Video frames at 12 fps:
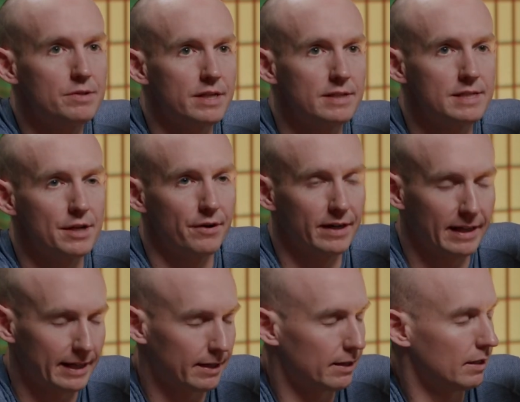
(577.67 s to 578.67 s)

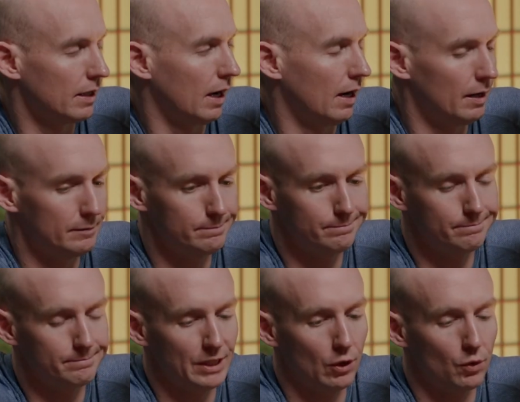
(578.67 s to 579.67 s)
considering
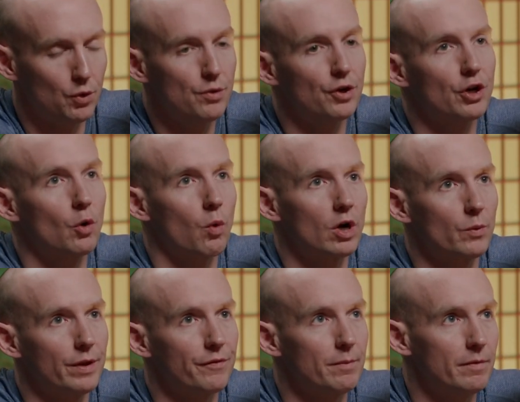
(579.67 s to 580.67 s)
who they're going to work
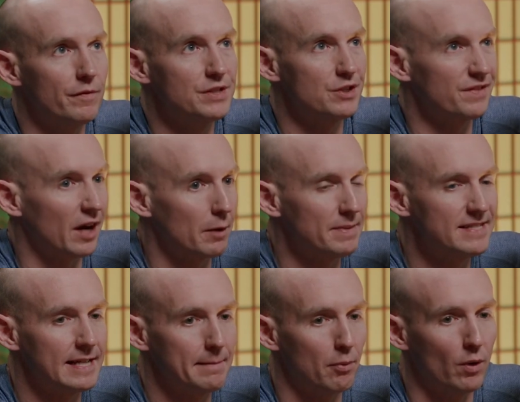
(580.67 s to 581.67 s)
with from a physical therapy
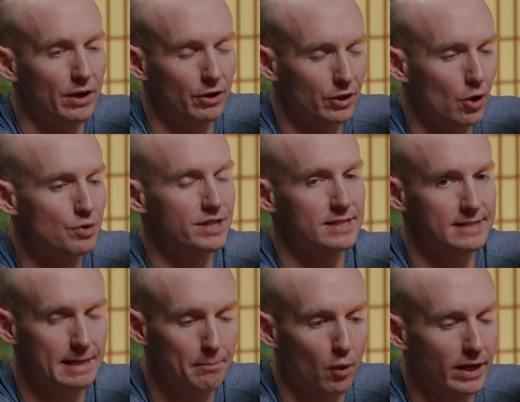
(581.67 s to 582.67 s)
standpoint or a coaching
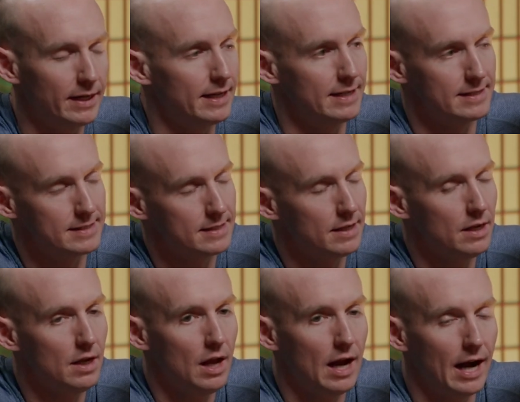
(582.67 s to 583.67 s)
standpoint is,
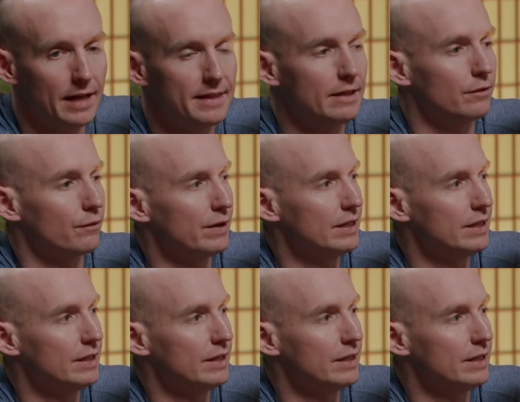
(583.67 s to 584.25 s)
I think,